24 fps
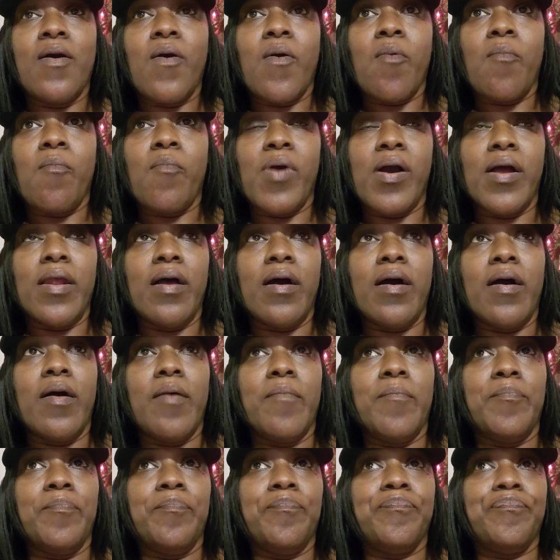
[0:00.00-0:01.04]
But
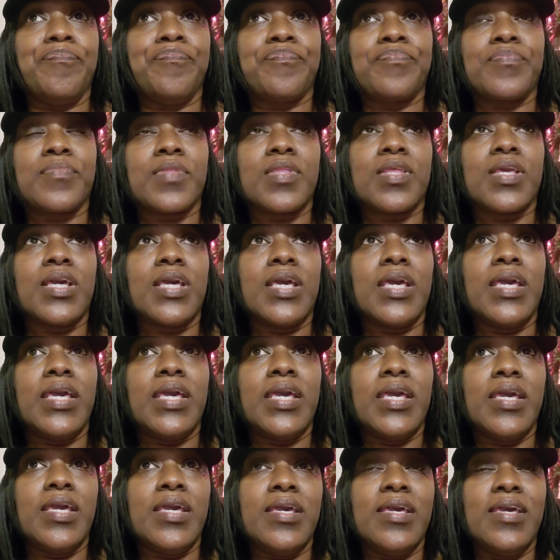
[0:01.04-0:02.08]

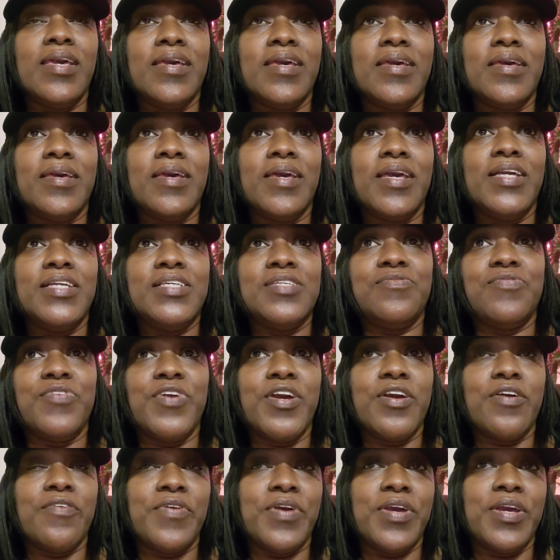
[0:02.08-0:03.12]
he's
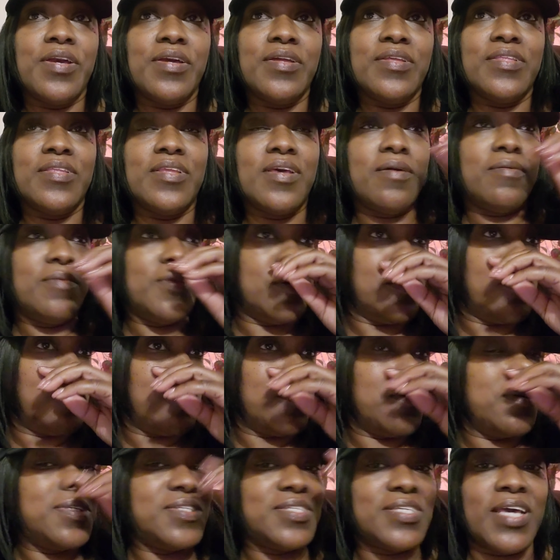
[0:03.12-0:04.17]
very. The
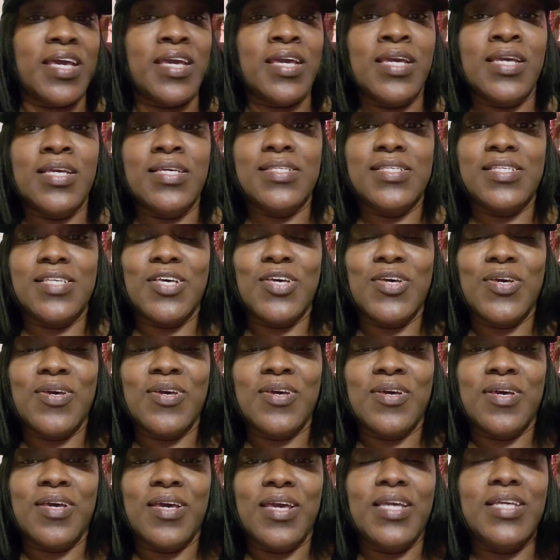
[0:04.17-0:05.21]
girls say he's
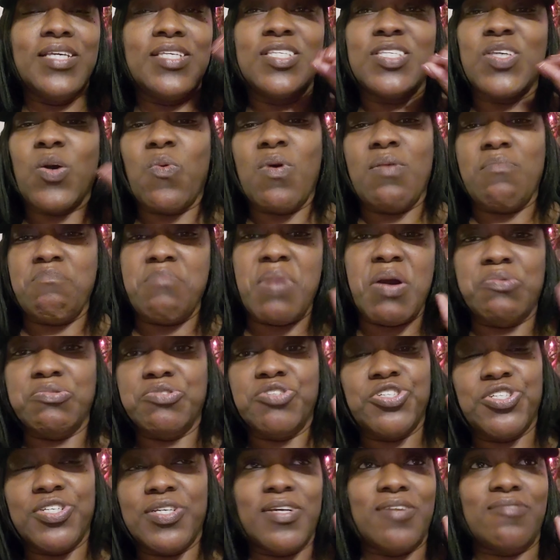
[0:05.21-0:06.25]
so
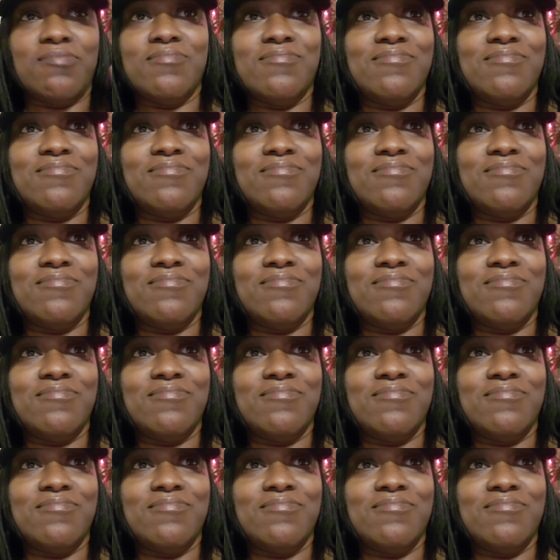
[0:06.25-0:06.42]
emotional.